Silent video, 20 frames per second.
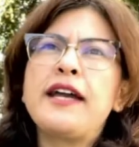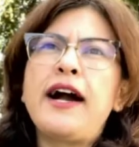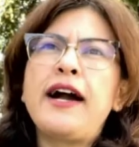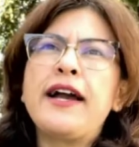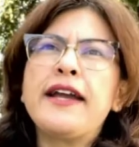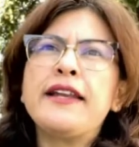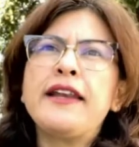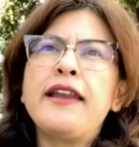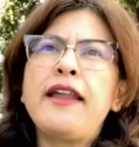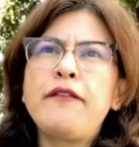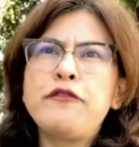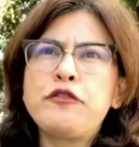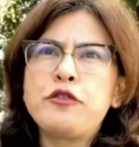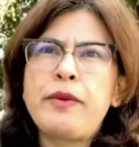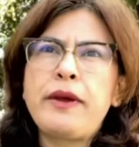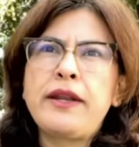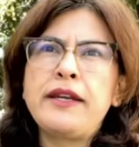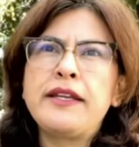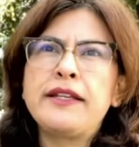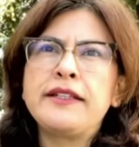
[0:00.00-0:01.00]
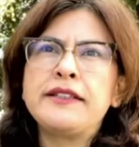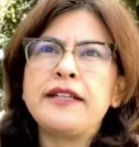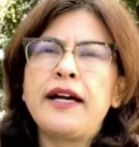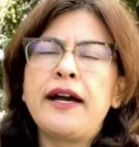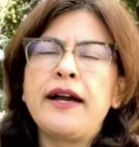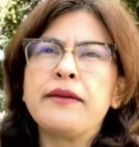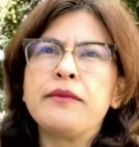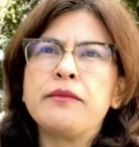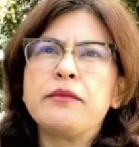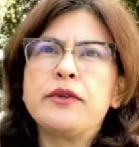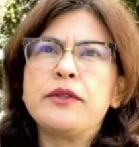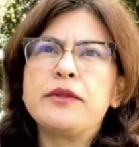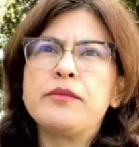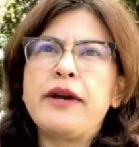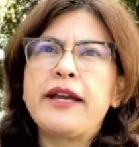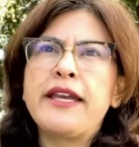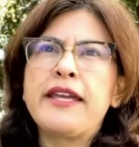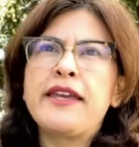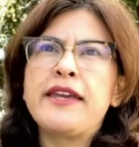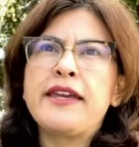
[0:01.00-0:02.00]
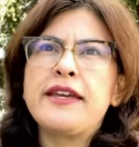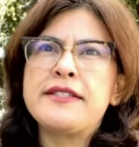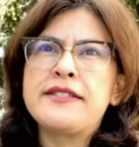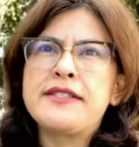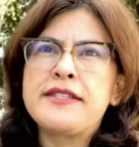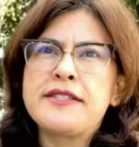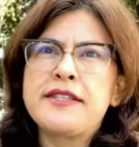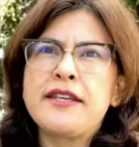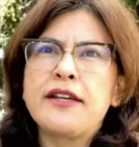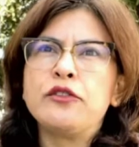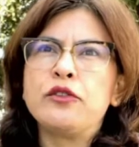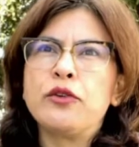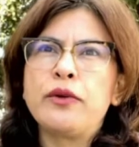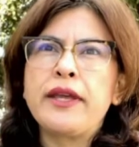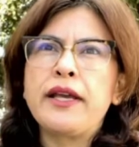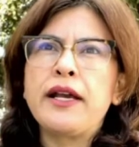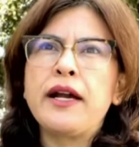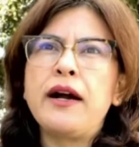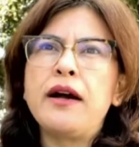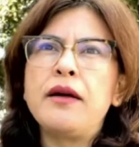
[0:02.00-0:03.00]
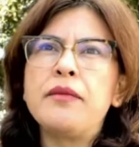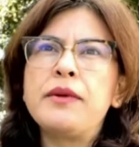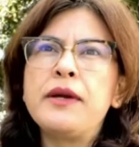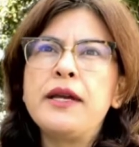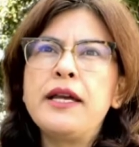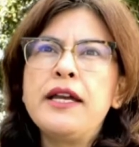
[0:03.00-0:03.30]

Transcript: I love spending time with my kids as they're growing up.